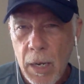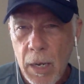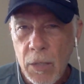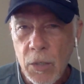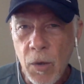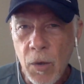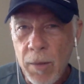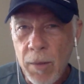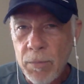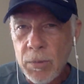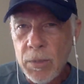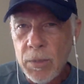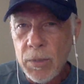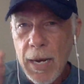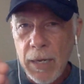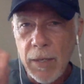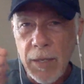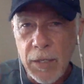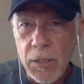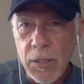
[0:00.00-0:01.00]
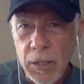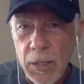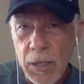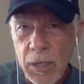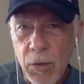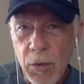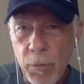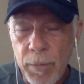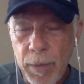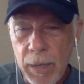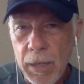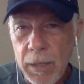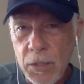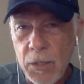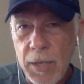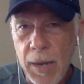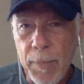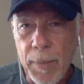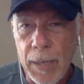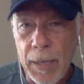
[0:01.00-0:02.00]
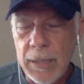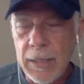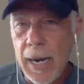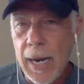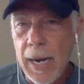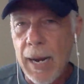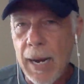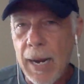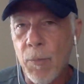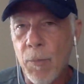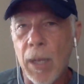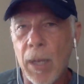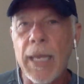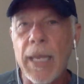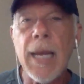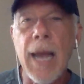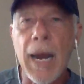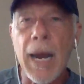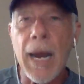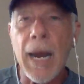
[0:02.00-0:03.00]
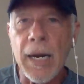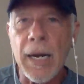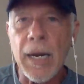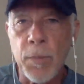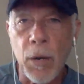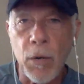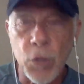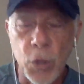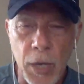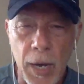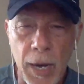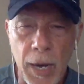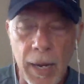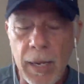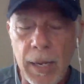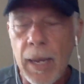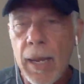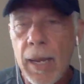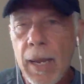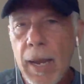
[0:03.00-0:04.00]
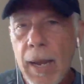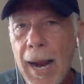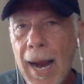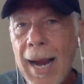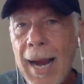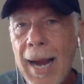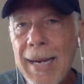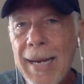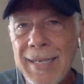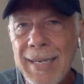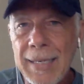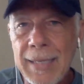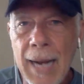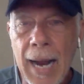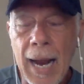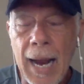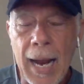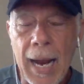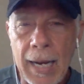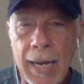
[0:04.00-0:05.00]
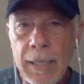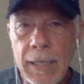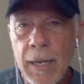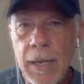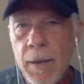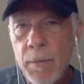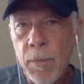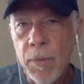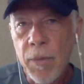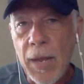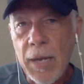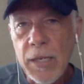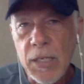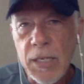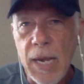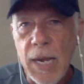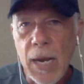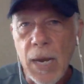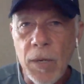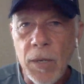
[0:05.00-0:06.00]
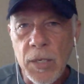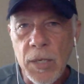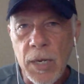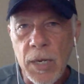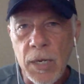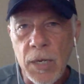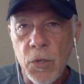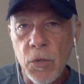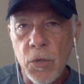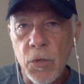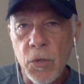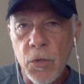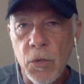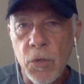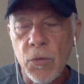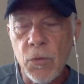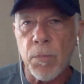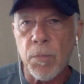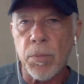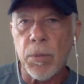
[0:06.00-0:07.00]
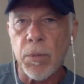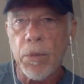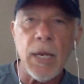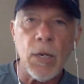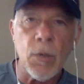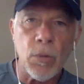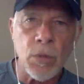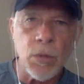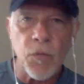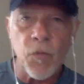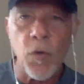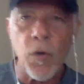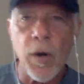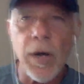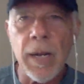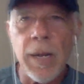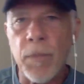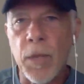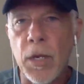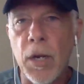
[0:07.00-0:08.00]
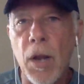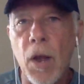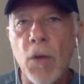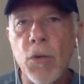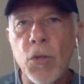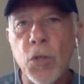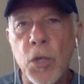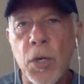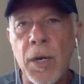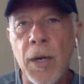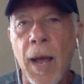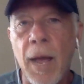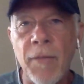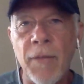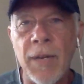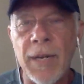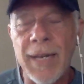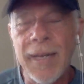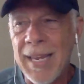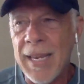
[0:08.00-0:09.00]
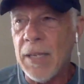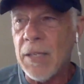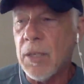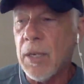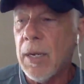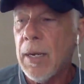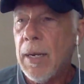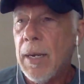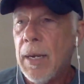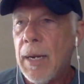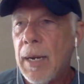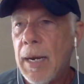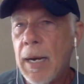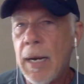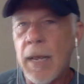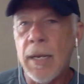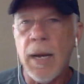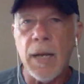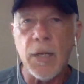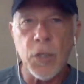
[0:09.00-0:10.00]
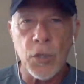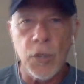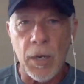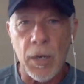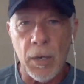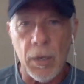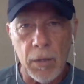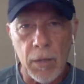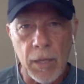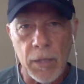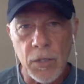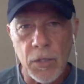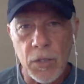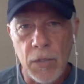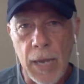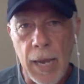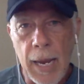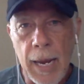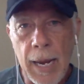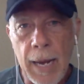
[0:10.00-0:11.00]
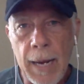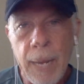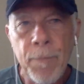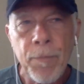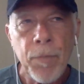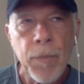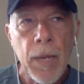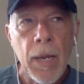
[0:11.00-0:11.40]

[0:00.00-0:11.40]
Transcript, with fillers: So I'm taking this little bit a step at a time. Well, he got his milkshake, I did not. But that segues into discipline equals freedom. The notion of it is in a nutshell, let's say